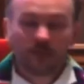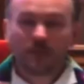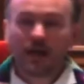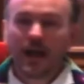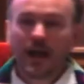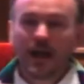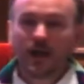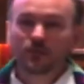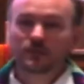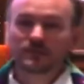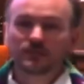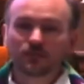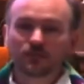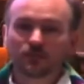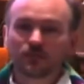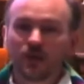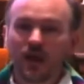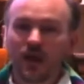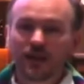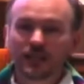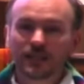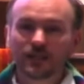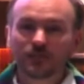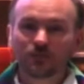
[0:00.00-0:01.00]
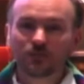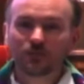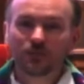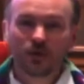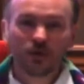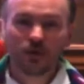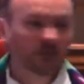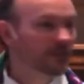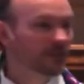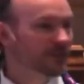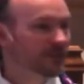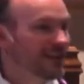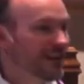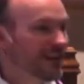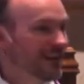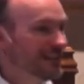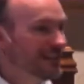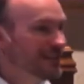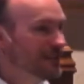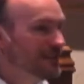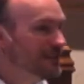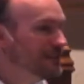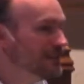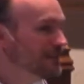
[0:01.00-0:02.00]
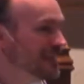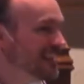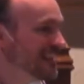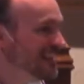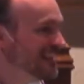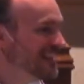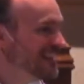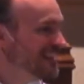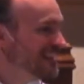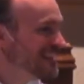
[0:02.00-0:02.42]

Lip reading: I was a Rocky Road kind of kid.